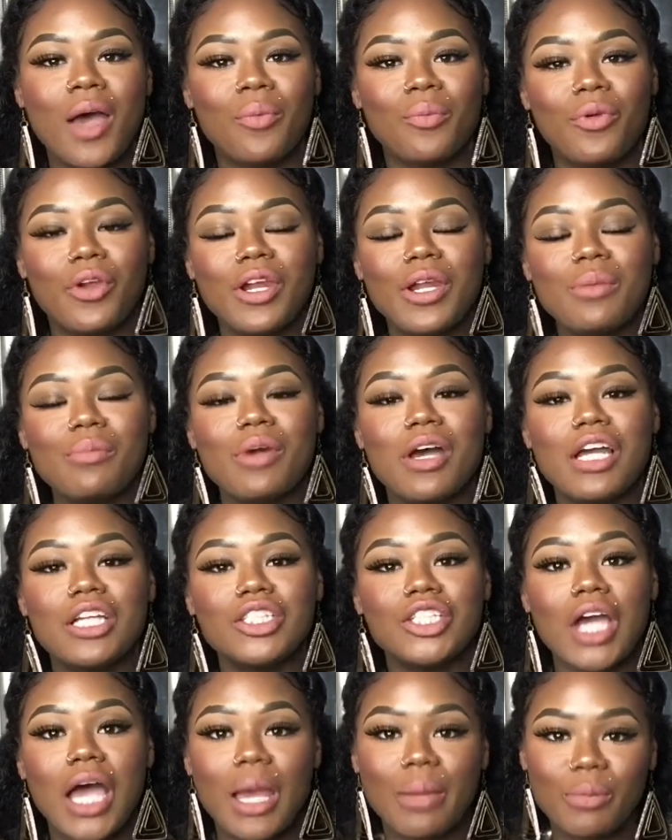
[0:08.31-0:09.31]
Pretty
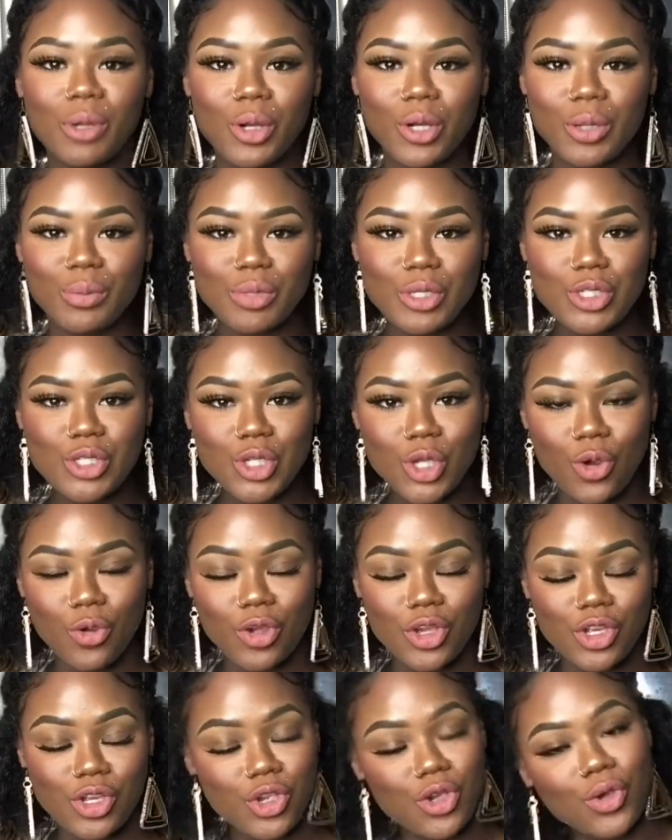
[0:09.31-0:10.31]
much I'm going to be
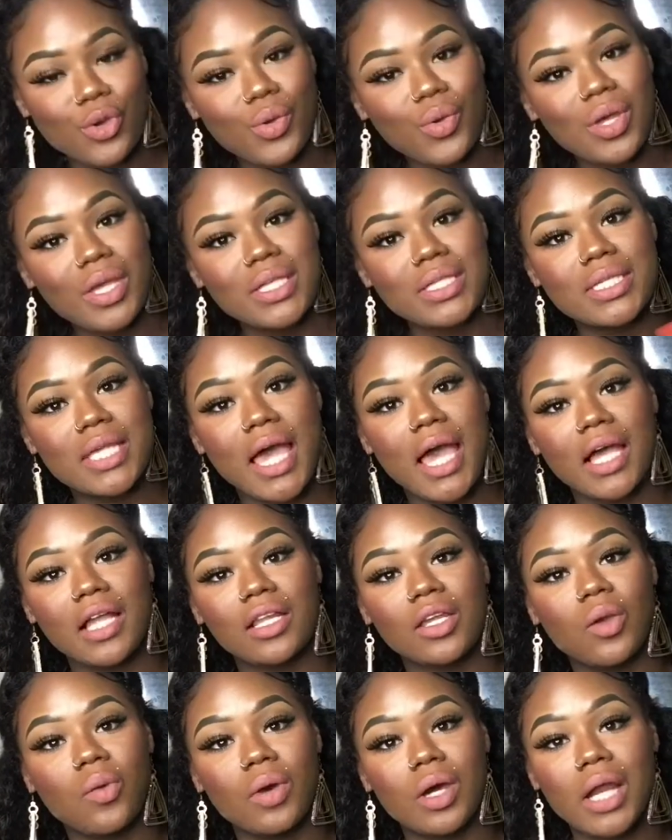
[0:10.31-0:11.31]
showing you
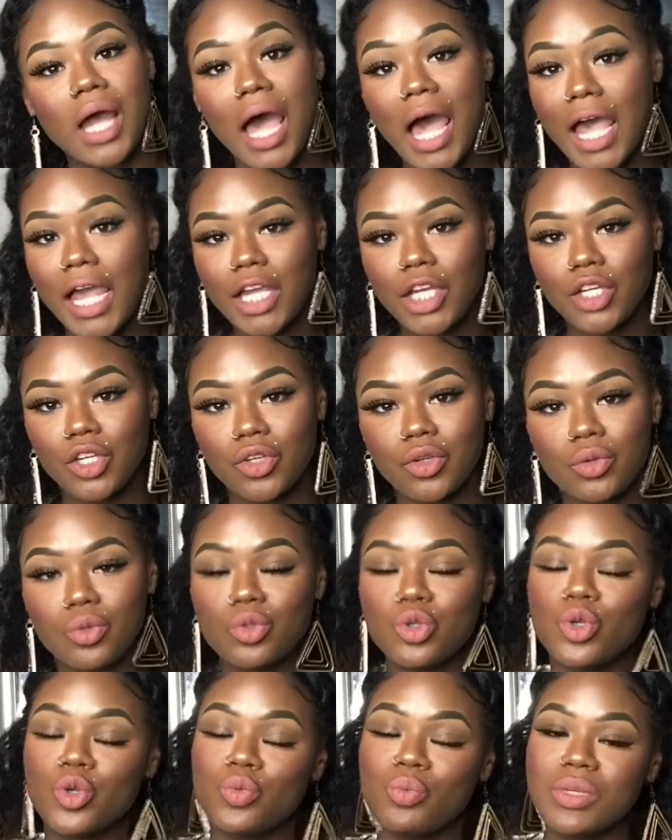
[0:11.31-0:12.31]
exactly what I do
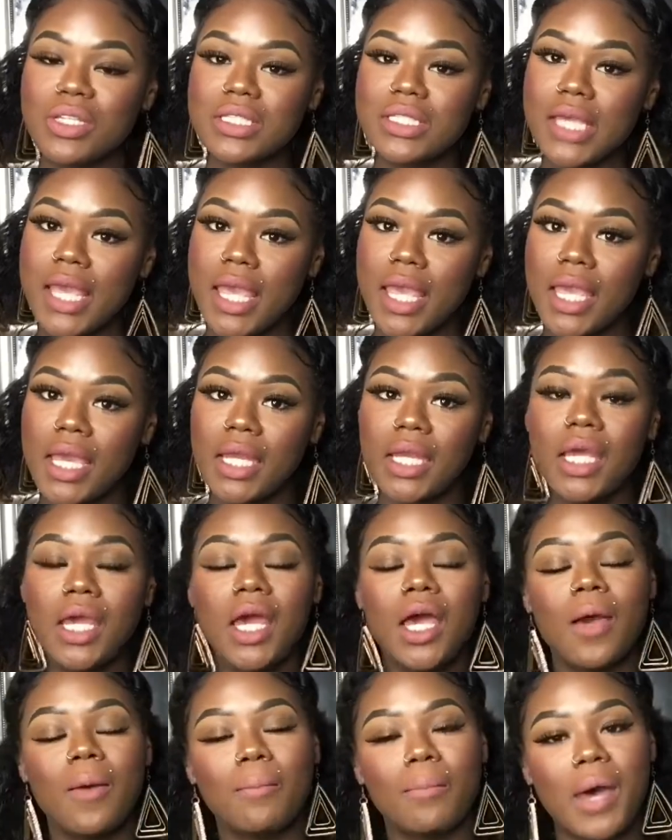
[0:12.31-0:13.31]
to maintain
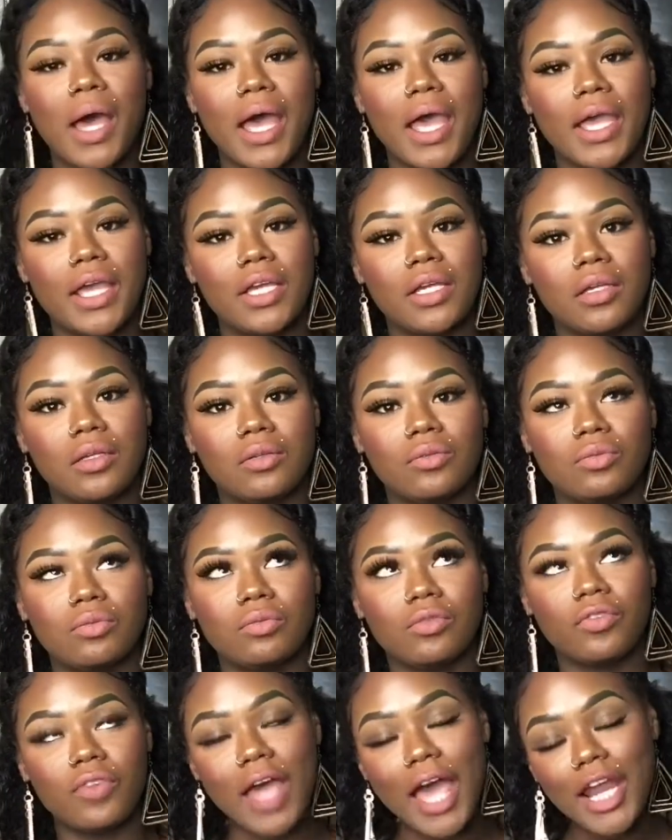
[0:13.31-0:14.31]
my
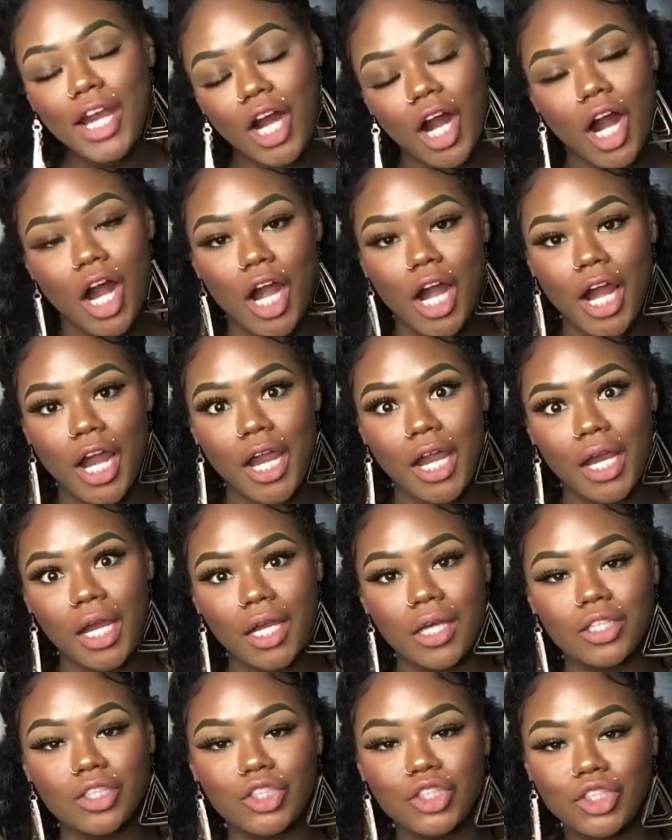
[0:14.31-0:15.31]
flat
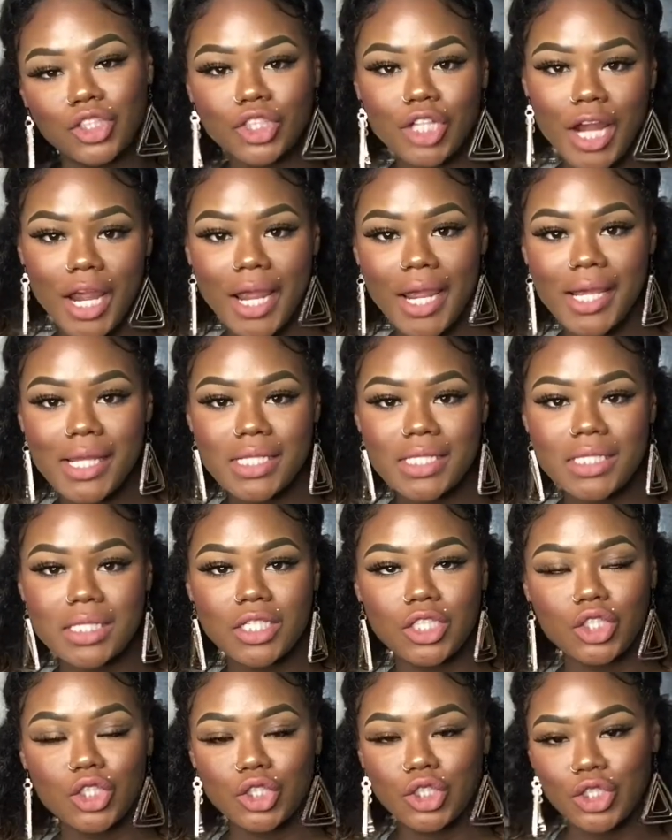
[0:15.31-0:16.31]
iron, straight,
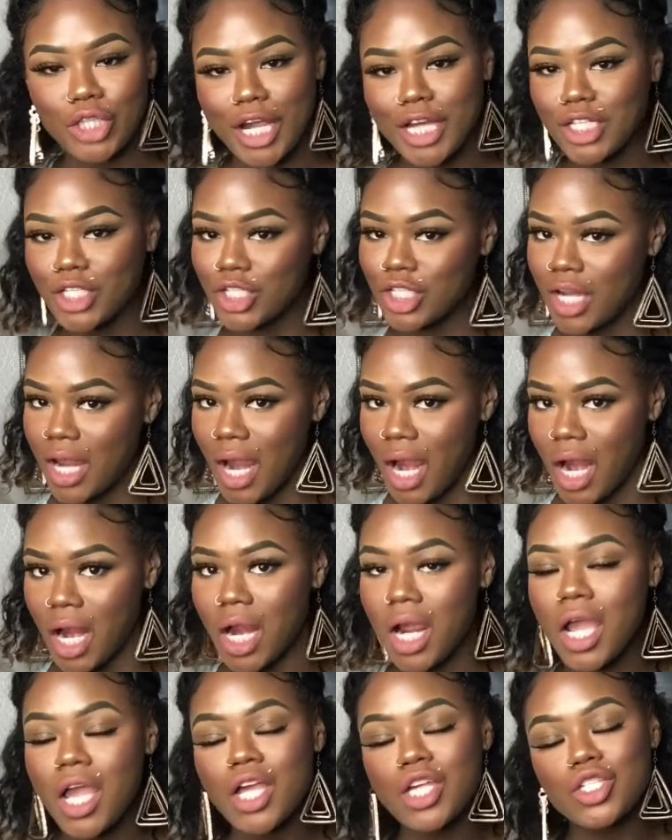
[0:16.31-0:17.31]
stretched hair.
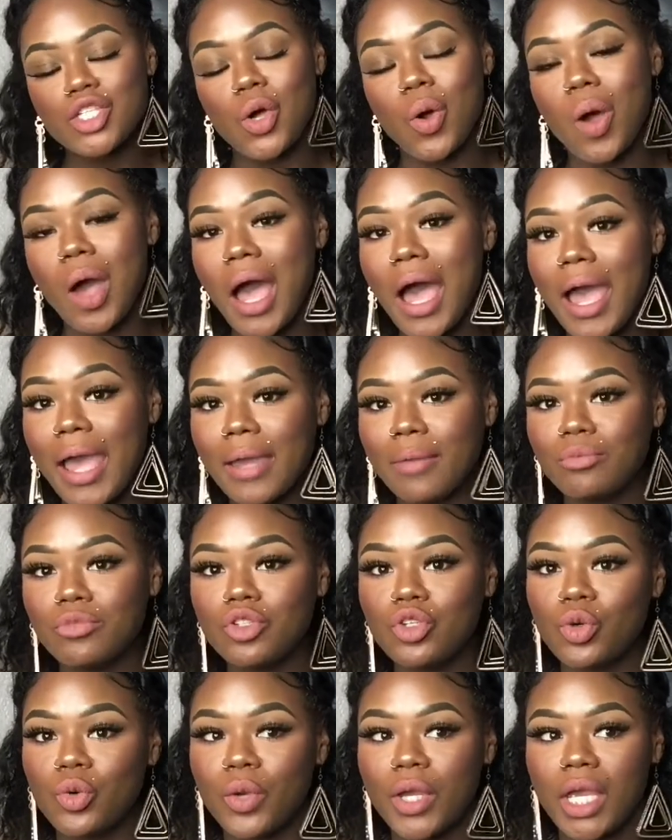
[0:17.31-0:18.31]
So I'm
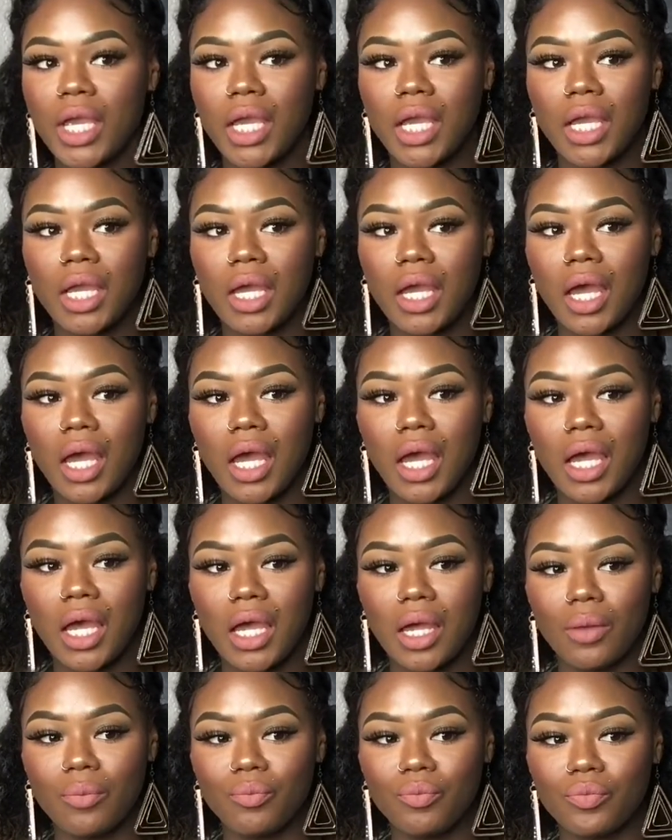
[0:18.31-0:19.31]
doing,
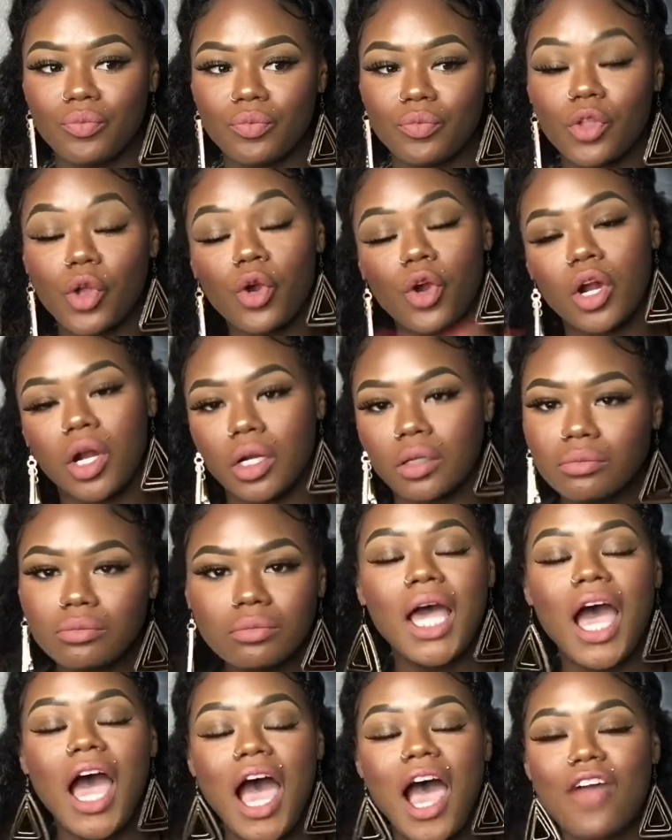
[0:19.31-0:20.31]
I've
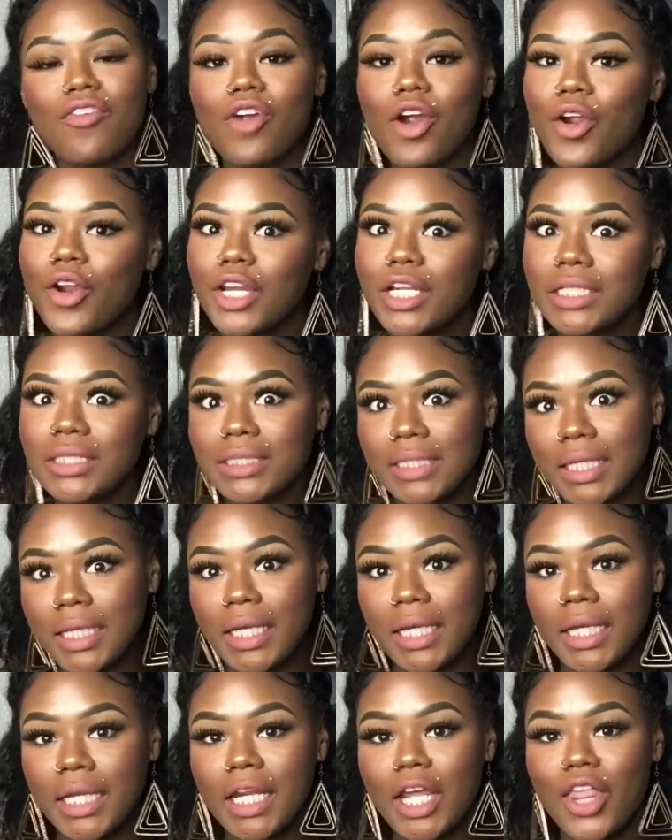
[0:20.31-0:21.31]
already
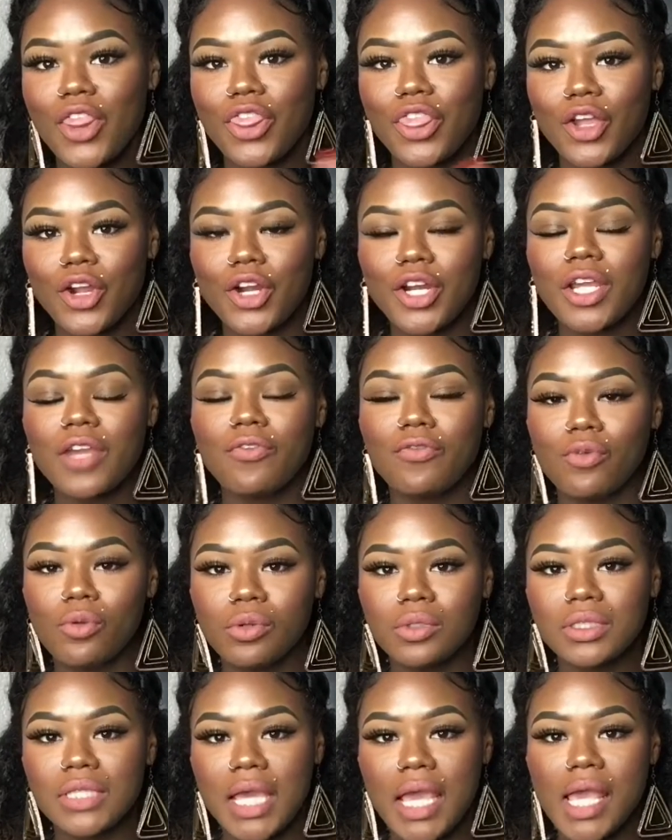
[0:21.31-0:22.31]
did 30
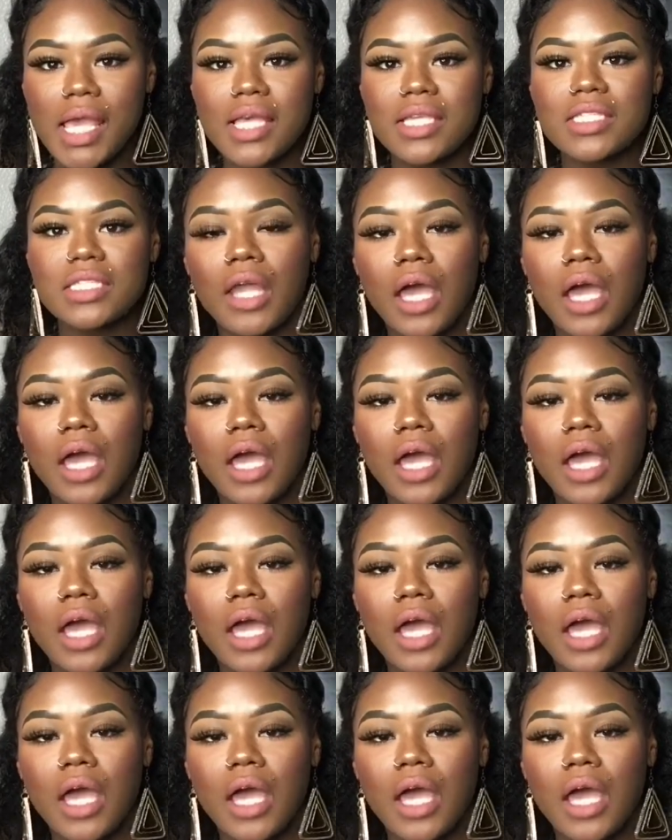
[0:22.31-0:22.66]
full days.